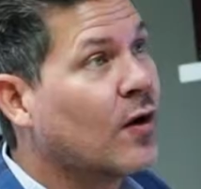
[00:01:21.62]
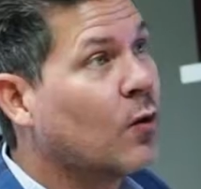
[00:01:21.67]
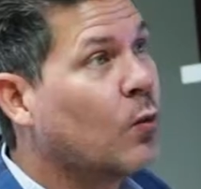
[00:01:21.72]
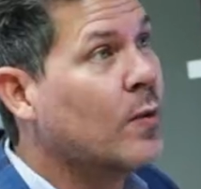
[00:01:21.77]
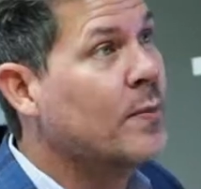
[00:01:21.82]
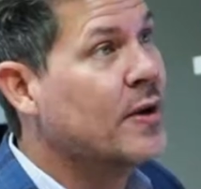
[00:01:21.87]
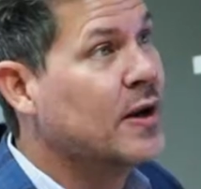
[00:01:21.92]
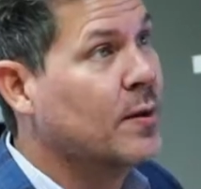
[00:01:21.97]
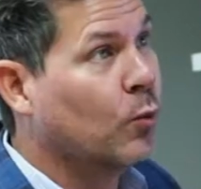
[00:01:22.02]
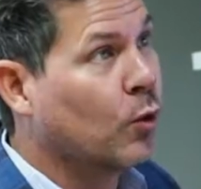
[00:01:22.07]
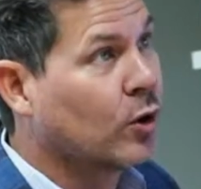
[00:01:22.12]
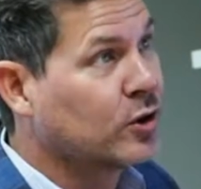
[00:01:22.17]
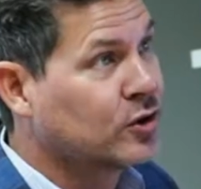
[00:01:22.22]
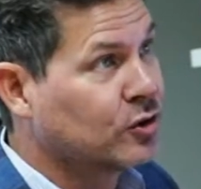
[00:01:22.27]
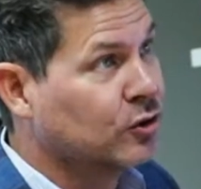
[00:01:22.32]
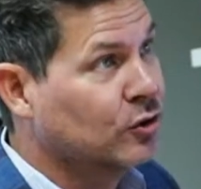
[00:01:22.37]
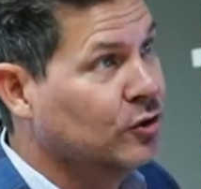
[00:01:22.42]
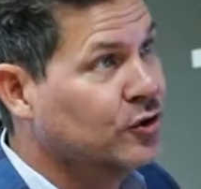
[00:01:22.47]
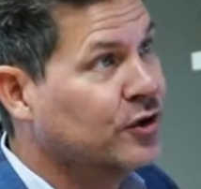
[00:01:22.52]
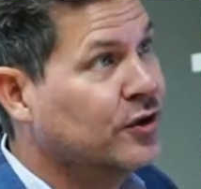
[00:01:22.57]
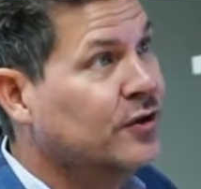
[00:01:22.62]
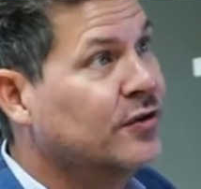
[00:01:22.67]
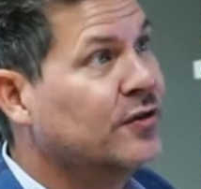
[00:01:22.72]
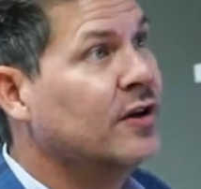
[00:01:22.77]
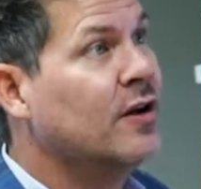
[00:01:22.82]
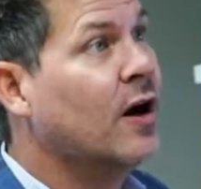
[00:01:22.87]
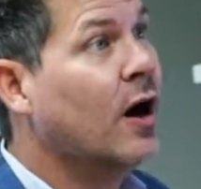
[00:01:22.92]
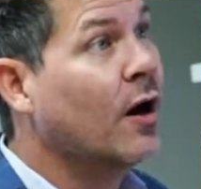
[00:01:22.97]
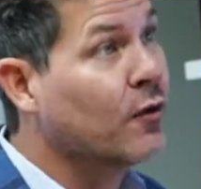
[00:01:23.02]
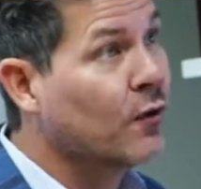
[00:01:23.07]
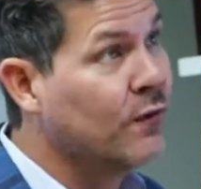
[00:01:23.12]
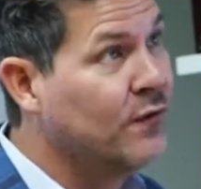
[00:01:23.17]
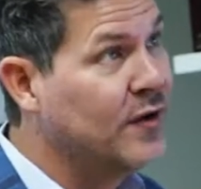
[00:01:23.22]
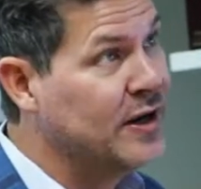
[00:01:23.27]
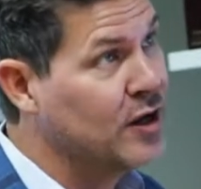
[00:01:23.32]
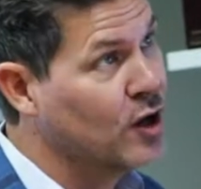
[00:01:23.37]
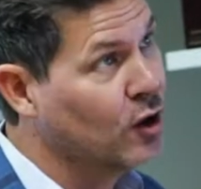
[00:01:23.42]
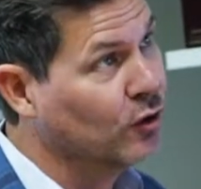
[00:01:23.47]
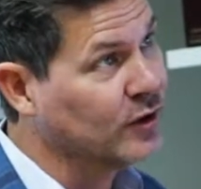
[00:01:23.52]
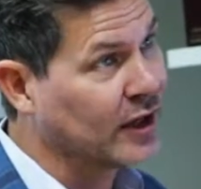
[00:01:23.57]
our One Minute Mortgage Solutions and other
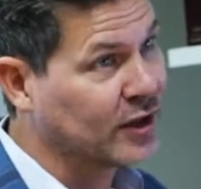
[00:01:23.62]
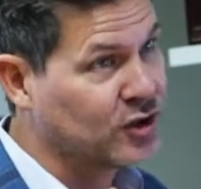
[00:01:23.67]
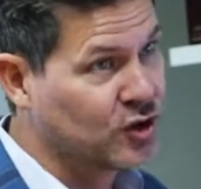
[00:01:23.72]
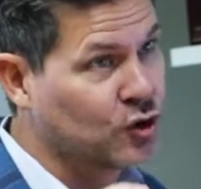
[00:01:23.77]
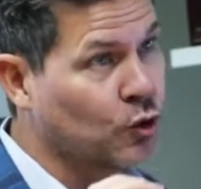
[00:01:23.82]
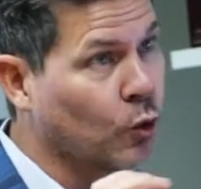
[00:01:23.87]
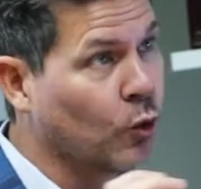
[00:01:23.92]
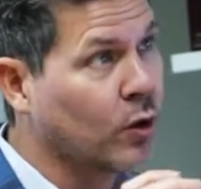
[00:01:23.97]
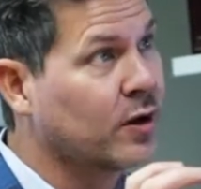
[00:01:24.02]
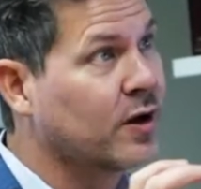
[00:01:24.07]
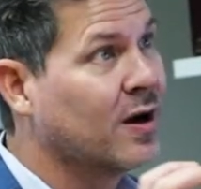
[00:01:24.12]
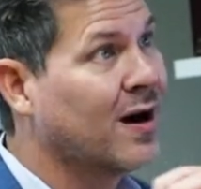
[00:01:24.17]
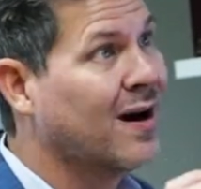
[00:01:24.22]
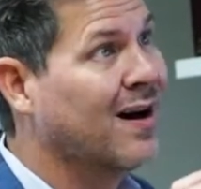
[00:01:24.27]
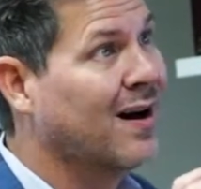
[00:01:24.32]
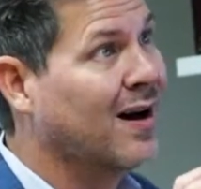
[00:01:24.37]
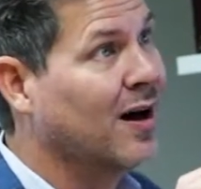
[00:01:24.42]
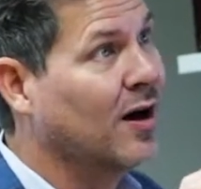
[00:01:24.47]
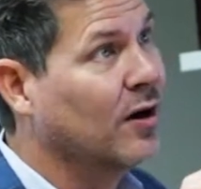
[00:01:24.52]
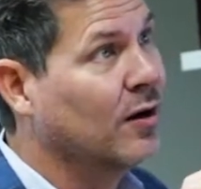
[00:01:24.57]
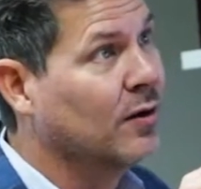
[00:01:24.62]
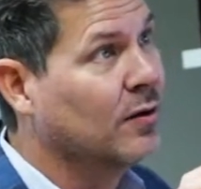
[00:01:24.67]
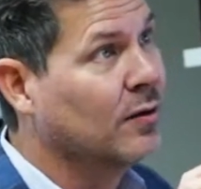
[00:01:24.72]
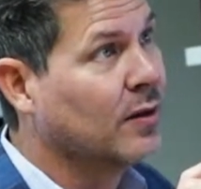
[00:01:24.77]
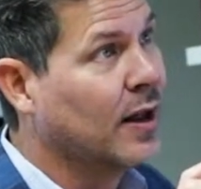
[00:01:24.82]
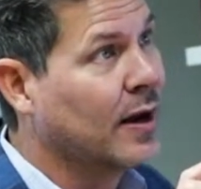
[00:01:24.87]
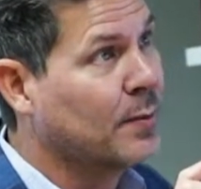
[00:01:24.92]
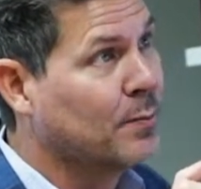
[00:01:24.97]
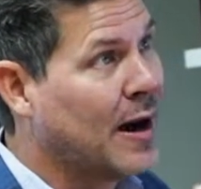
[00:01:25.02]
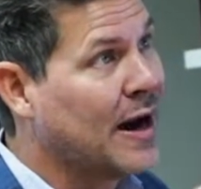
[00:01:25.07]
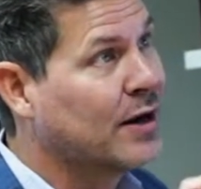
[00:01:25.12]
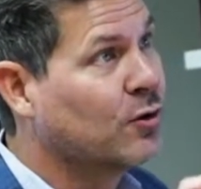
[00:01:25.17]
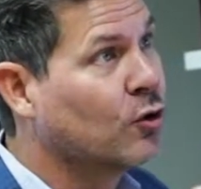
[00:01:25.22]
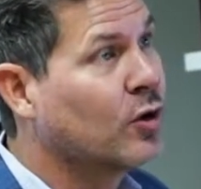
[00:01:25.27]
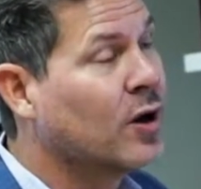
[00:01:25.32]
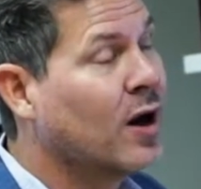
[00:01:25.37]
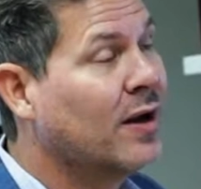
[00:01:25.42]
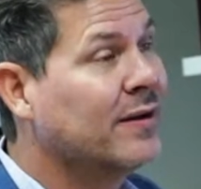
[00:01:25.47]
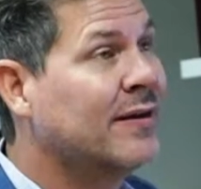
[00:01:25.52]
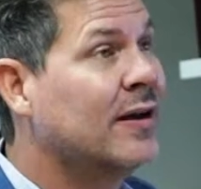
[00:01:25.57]
videos like short, uh, like micro
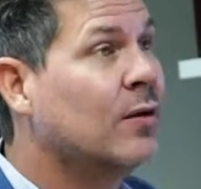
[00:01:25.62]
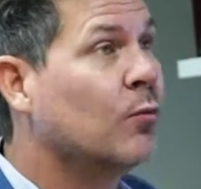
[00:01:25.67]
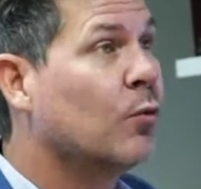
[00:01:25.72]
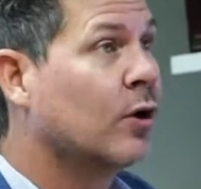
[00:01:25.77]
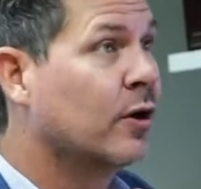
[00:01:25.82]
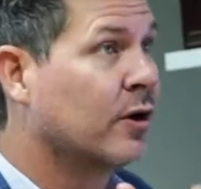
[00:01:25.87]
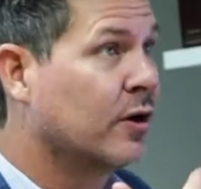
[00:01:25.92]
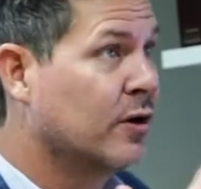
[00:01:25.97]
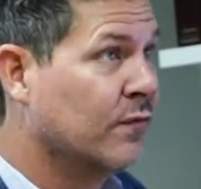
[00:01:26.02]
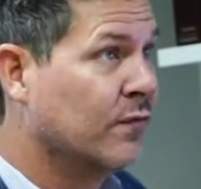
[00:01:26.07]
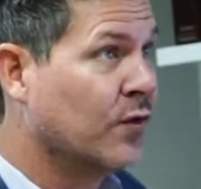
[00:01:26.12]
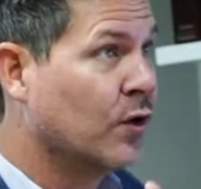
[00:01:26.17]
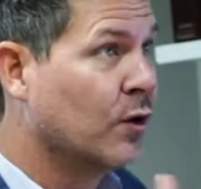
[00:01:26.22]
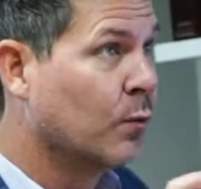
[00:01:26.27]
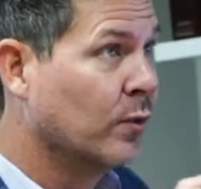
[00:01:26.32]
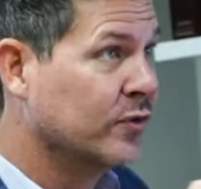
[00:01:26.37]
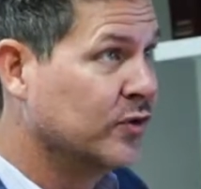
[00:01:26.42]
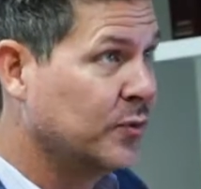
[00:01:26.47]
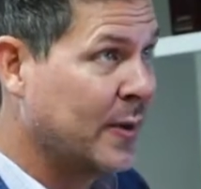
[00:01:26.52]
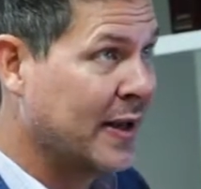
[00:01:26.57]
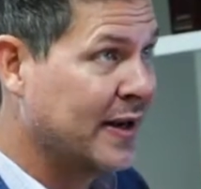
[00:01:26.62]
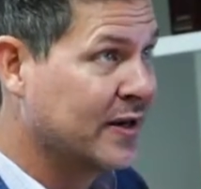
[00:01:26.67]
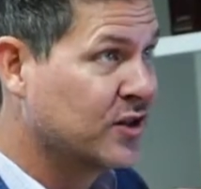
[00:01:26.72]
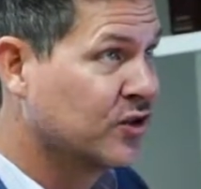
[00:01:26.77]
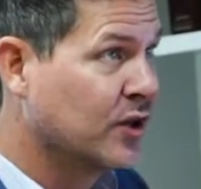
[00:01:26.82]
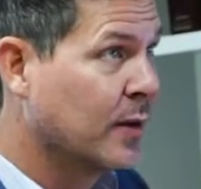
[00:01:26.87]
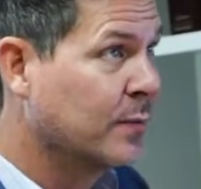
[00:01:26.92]
content, we're gonna convert with Spanish